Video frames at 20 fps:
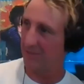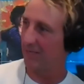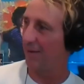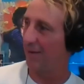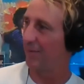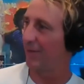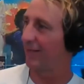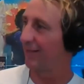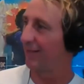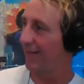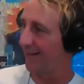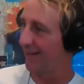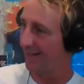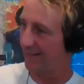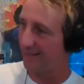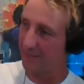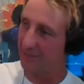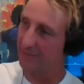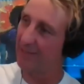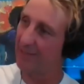I'm going to
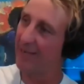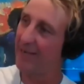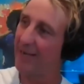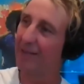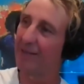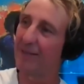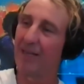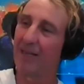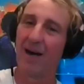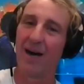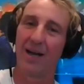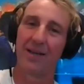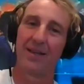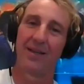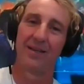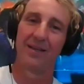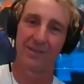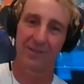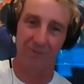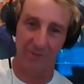lay, and he'd lay on the
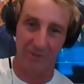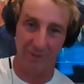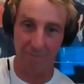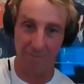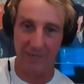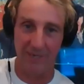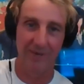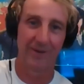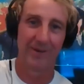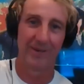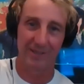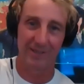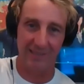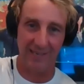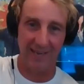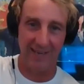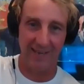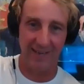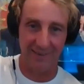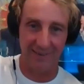audience with a beer in
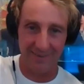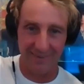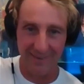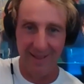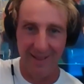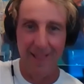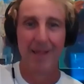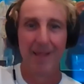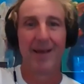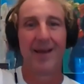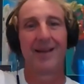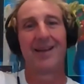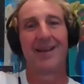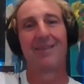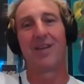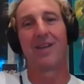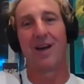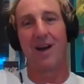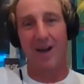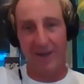his hand
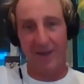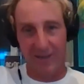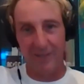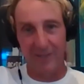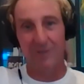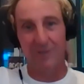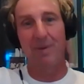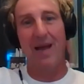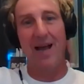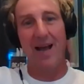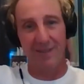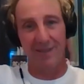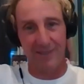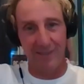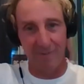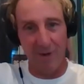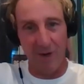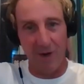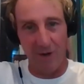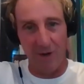and have the audience
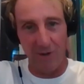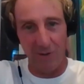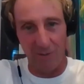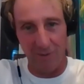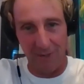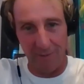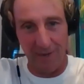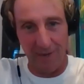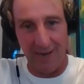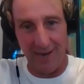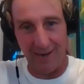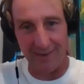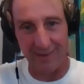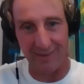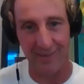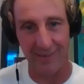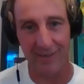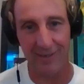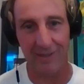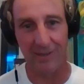pass him all the way
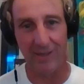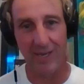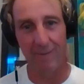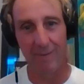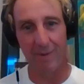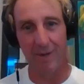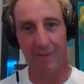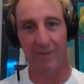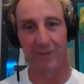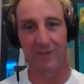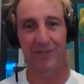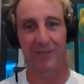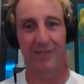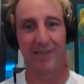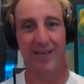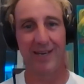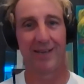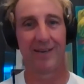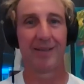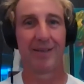back. And I'd climb up and
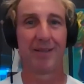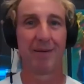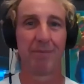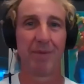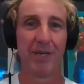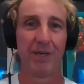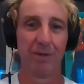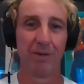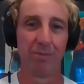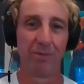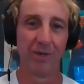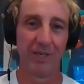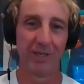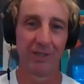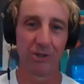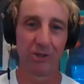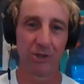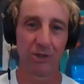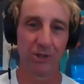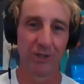stand on the meter
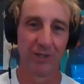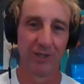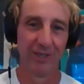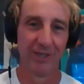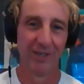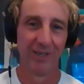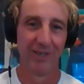bridge